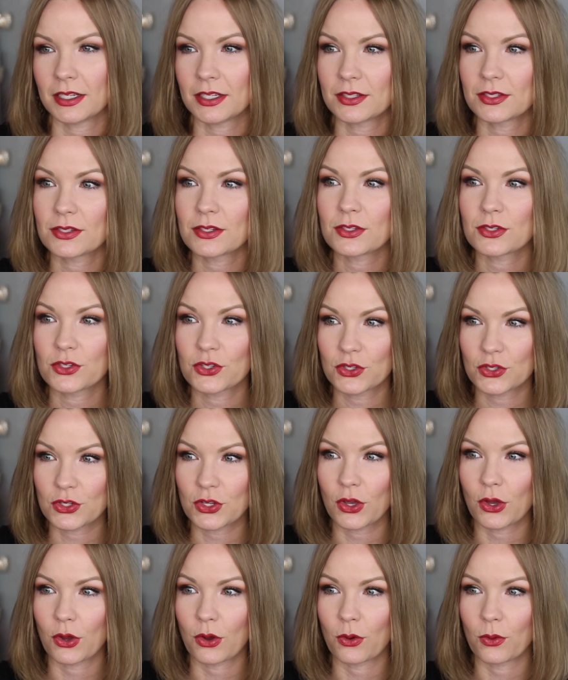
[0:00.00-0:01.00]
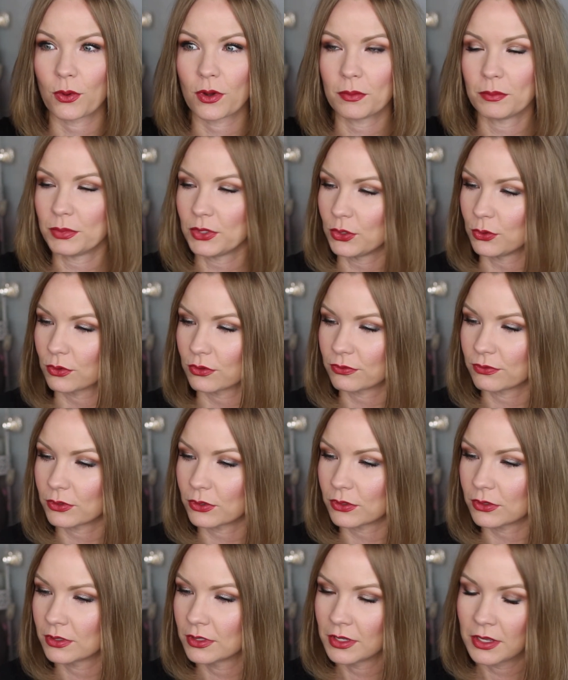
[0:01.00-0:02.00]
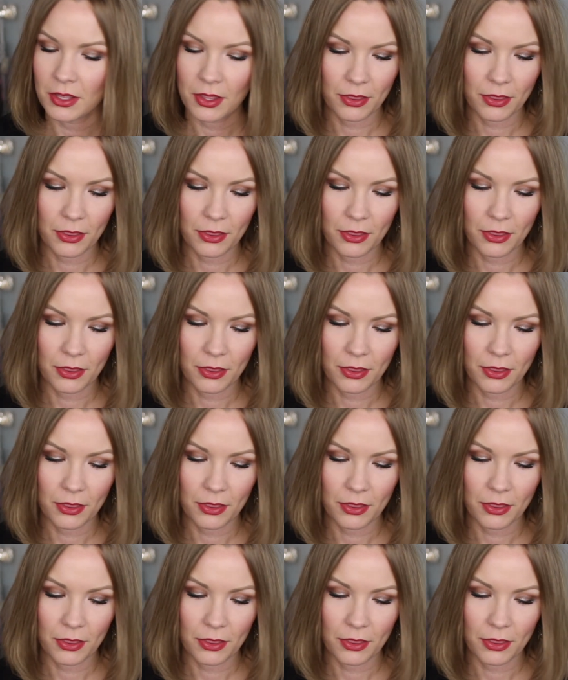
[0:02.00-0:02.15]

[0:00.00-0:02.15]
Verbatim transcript: It's so beautiful.